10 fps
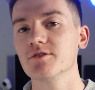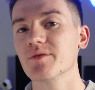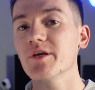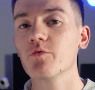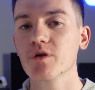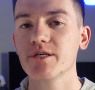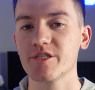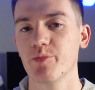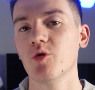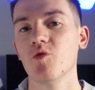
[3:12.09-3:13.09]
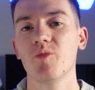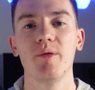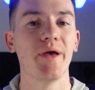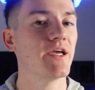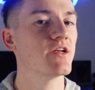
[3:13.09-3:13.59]
Something really simple would
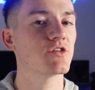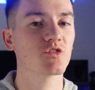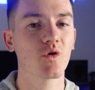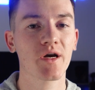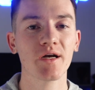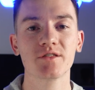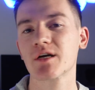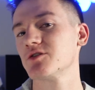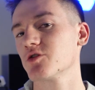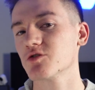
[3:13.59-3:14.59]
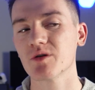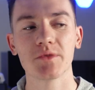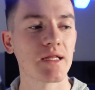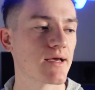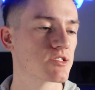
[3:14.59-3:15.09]
be making a shortcut to control
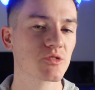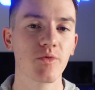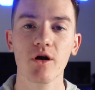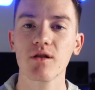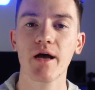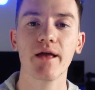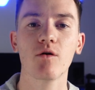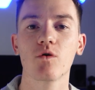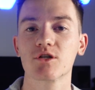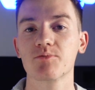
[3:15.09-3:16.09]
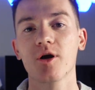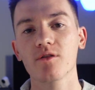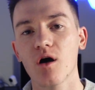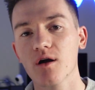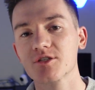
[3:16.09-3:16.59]
something like a smart light or a smart
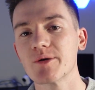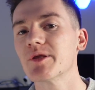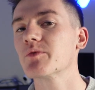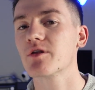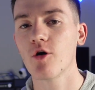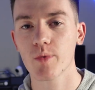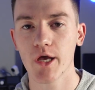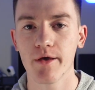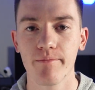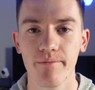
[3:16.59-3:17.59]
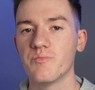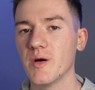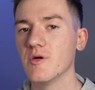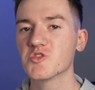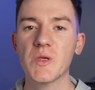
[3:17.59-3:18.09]
lock, something with HomeKit. But
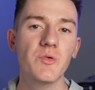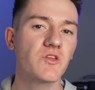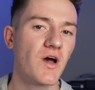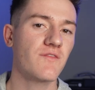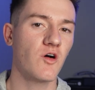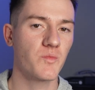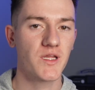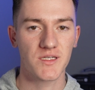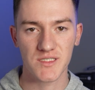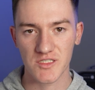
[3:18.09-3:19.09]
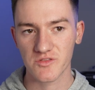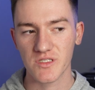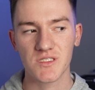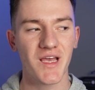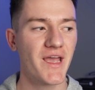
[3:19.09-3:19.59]
most people don't have HomeKit
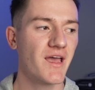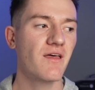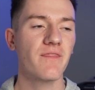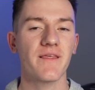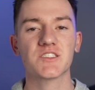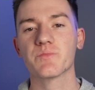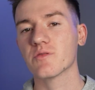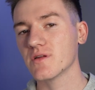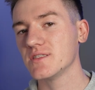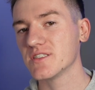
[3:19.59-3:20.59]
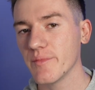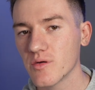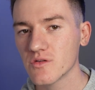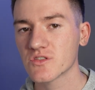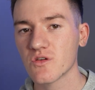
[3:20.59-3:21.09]
accessories, and that's pretty
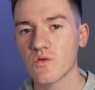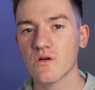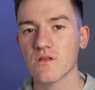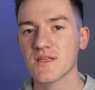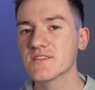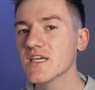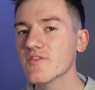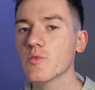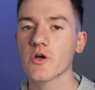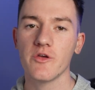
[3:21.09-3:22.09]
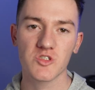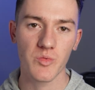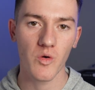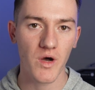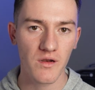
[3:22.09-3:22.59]
simple, so let's think of a more
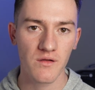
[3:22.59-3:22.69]
usable one.